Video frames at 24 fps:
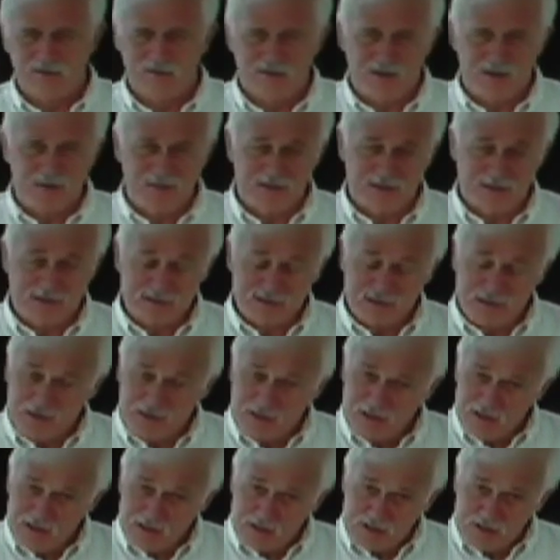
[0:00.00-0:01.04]
Whatever that means.
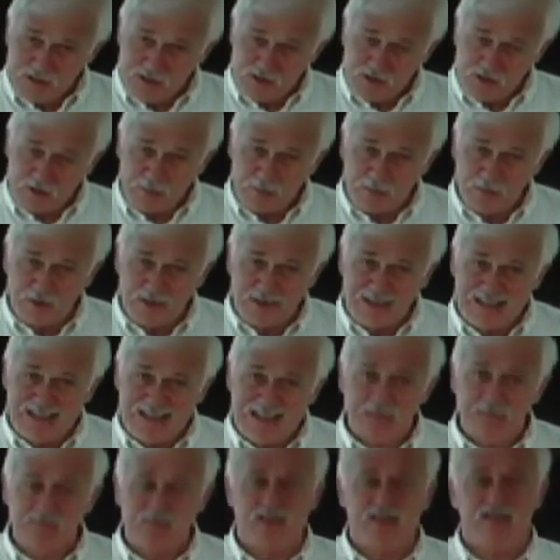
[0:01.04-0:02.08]
You can
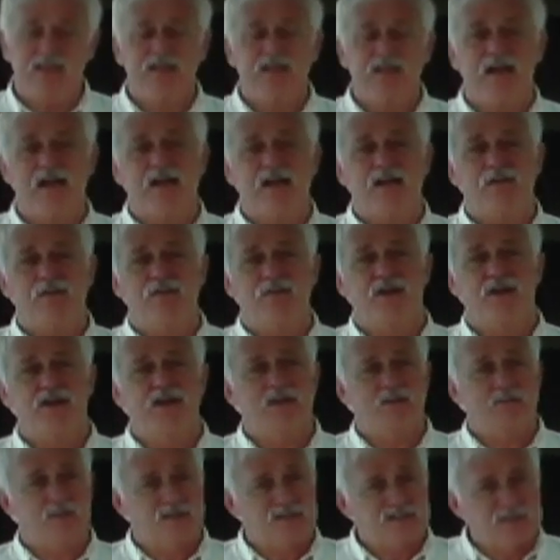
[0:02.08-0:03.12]
preempt any kind of
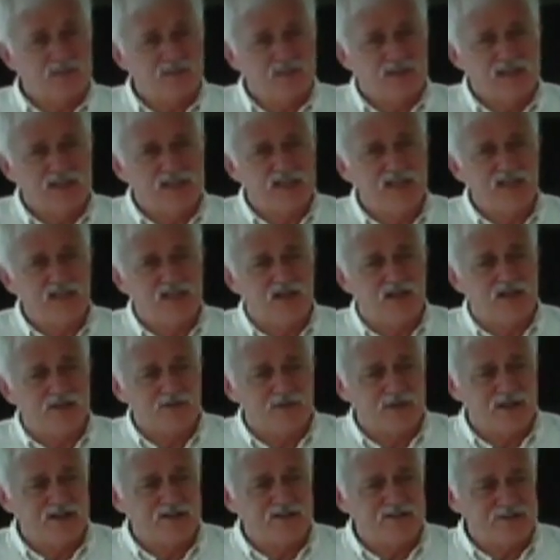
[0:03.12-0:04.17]
thing by simply getting it on
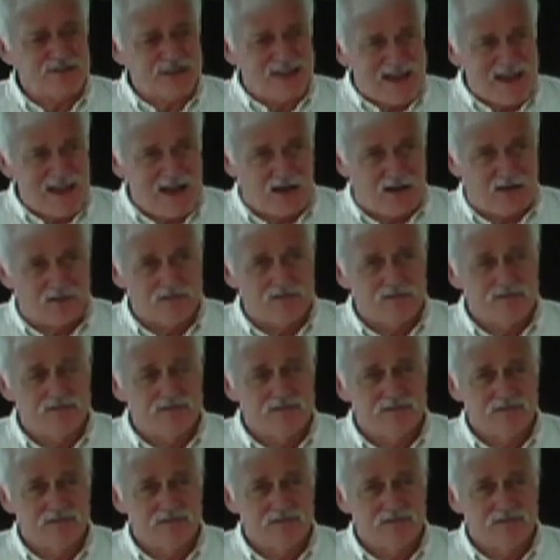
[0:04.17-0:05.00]
the record now.